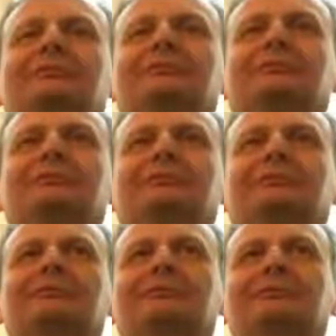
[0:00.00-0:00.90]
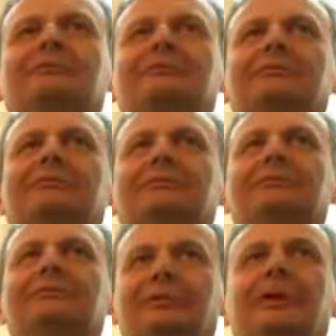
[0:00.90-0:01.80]
That's a big
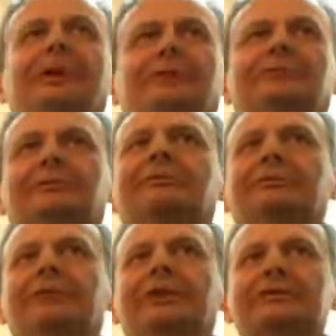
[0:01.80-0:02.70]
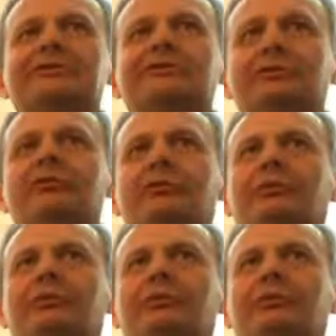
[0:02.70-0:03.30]
huh? That's true.